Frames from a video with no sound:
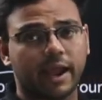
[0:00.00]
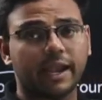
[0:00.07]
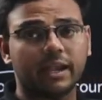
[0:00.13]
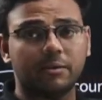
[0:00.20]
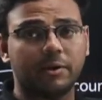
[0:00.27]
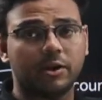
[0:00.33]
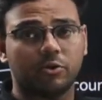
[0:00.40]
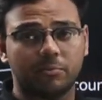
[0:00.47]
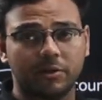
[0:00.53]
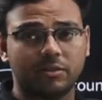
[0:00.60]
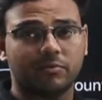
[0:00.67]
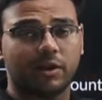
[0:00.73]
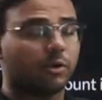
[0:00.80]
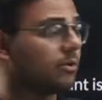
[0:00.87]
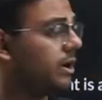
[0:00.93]
item at rupees
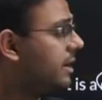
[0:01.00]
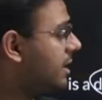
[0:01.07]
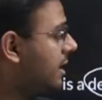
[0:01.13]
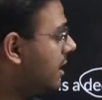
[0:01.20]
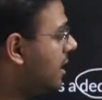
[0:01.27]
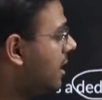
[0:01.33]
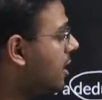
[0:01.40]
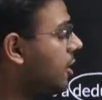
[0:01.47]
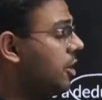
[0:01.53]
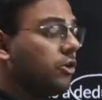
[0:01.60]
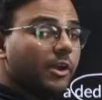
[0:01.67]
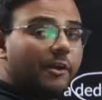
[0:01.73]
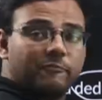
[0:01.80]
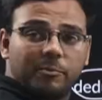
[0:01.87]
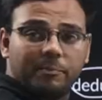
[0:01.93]
120,
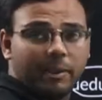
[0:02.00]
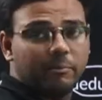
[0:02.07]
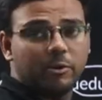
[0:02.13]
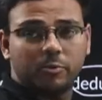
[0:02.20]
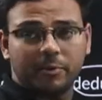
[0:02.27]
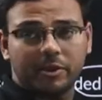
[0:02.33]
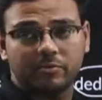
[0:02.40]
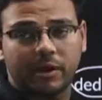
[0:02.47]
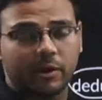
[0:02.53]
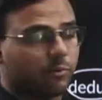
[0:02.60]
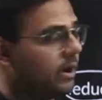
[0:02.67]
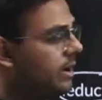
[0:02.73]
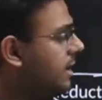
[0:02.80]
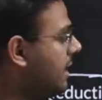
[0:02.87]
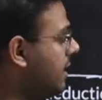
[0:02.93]
you have to pay me rupees
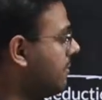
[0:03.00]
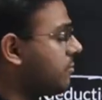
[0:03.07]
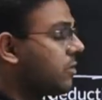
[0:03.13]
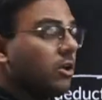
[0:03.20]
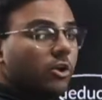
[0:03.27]
120.